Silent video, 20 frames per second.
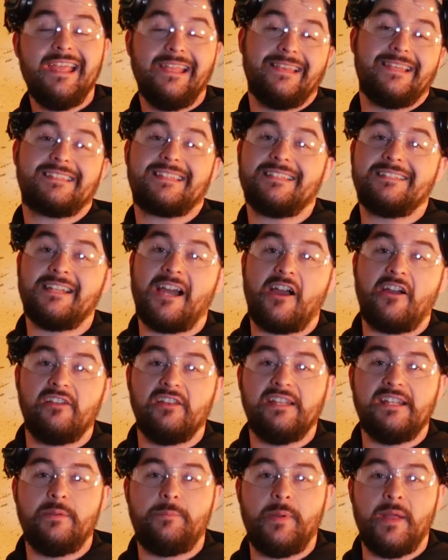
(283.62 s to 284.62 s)
This
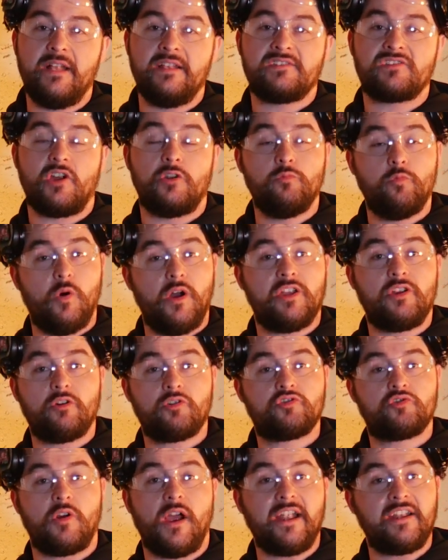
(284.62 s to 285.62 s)
entirely depends on what you're
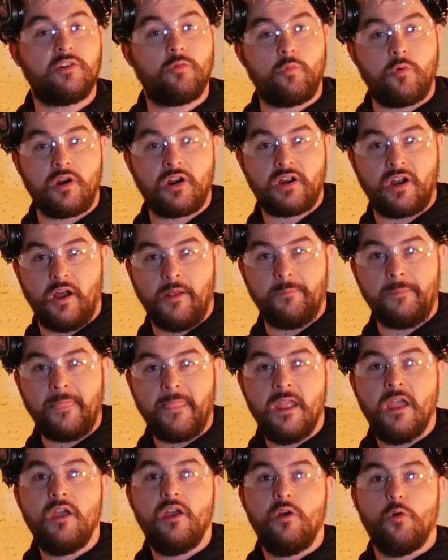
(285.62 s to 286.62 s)
trying to work on.
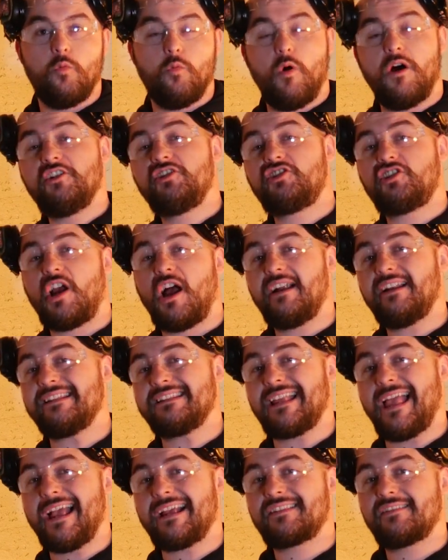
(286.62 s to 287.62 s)
One shot
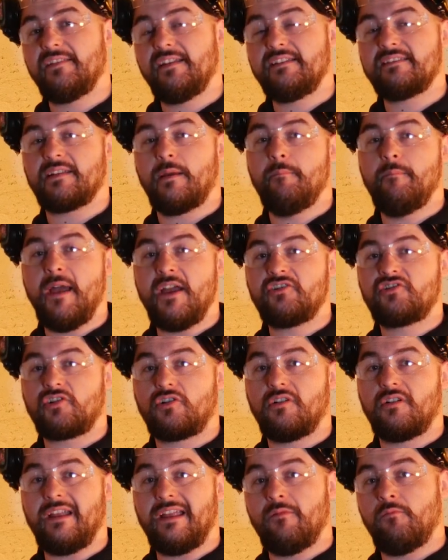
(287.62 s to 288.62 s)
is excellent to
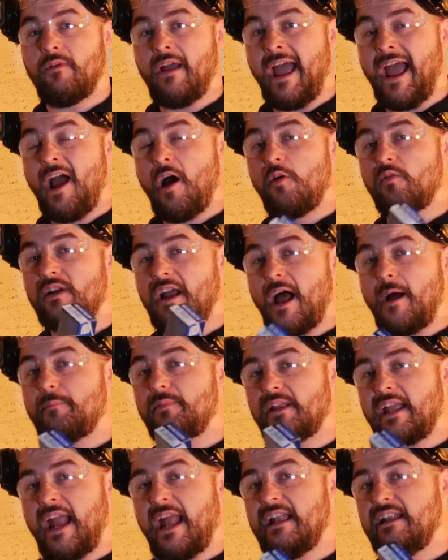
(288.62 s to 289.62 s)
measure how
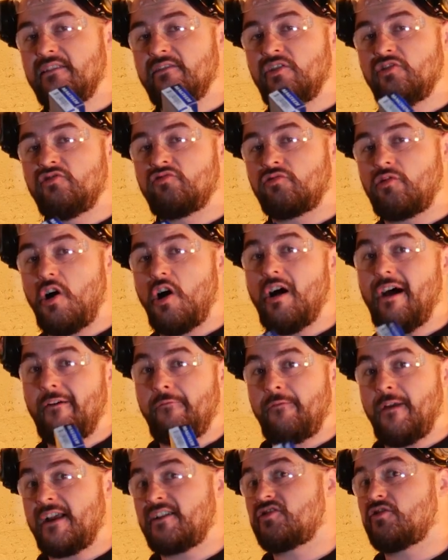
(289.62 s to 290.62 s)
complicating the draw
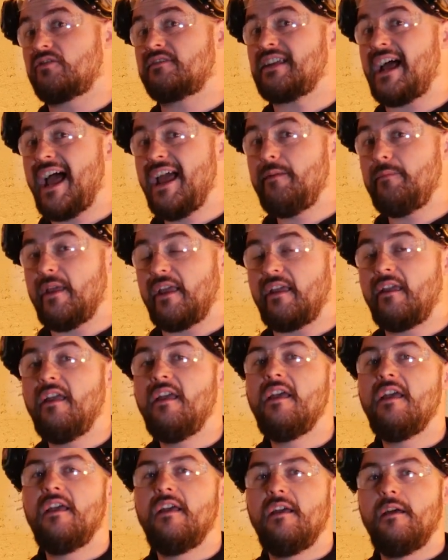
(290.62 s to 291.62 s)
affects your timing.
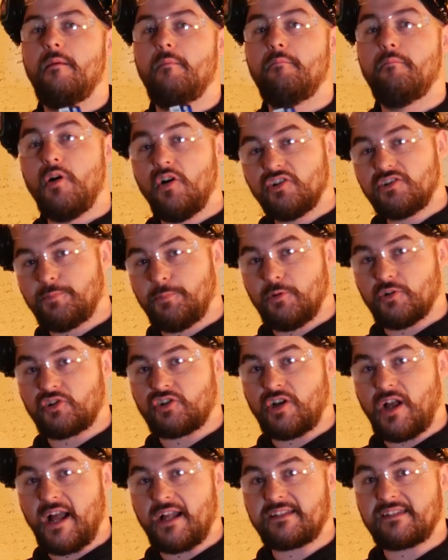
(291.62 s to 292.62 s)
Multiple
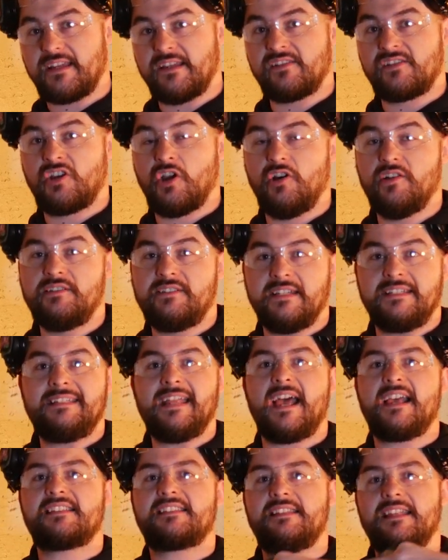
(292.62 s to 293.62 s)
shots is good to
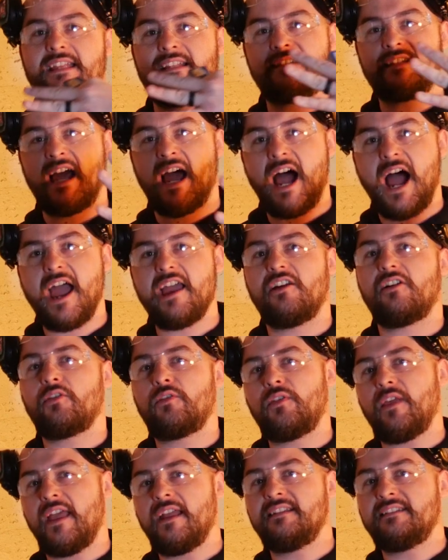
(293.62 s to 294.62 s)
test the entire
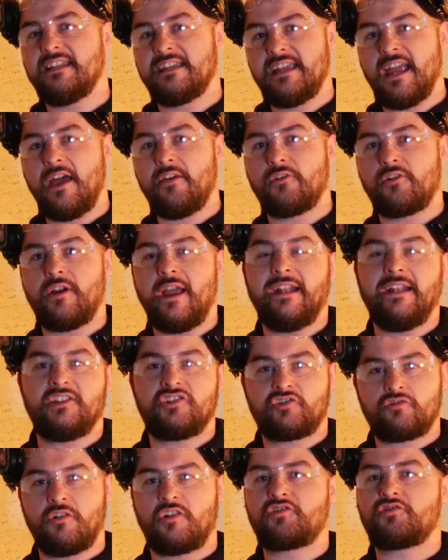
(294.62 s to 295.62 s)
thing together and
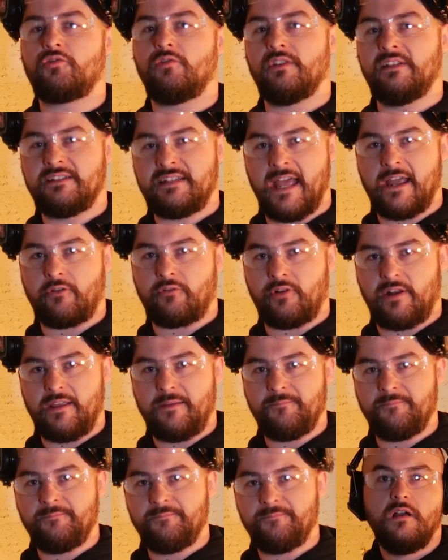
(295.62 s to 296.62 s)
its structural integrity.
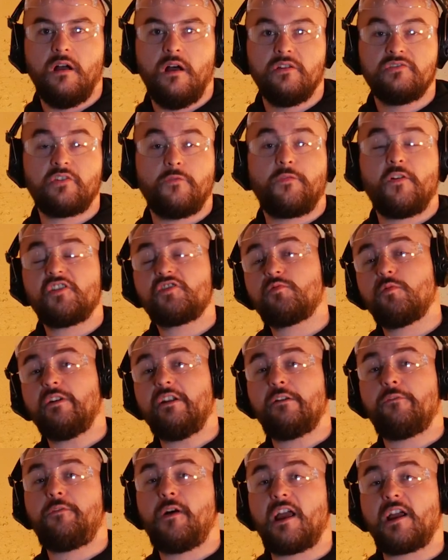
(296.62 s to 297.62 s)
So first we're
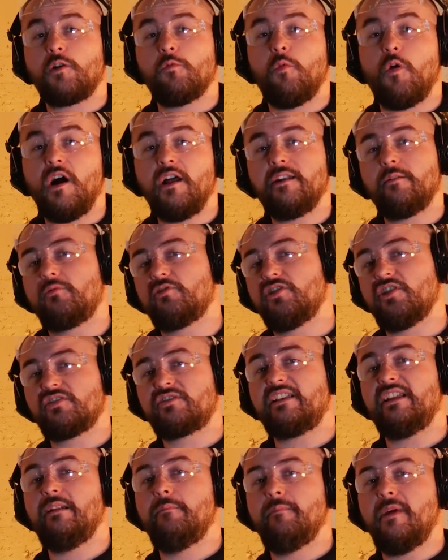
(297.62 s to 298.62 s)
going to fire one and we're
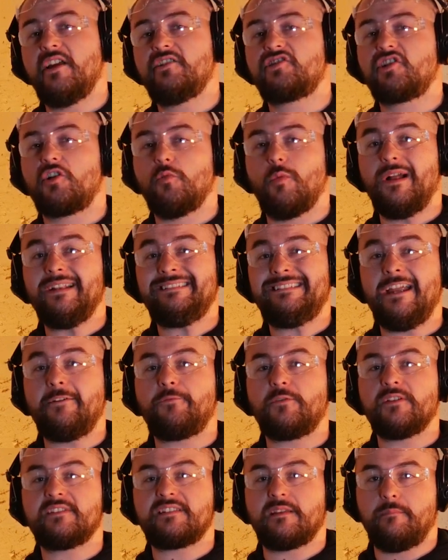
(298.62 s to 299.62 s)
just going to measure what
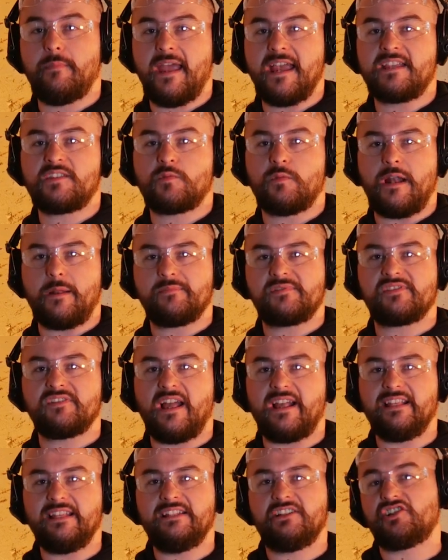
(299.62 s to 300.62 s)
difference it makes when I'm
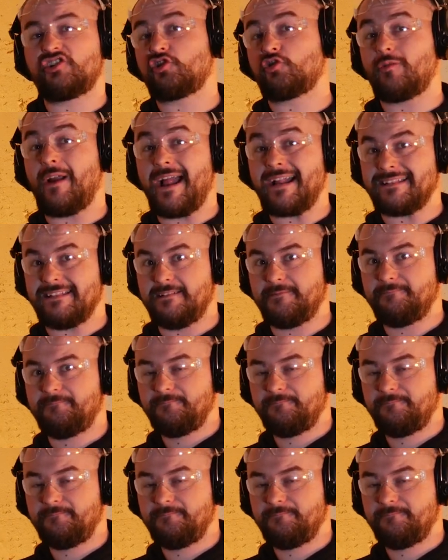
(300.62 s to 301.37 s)
slightly distracted.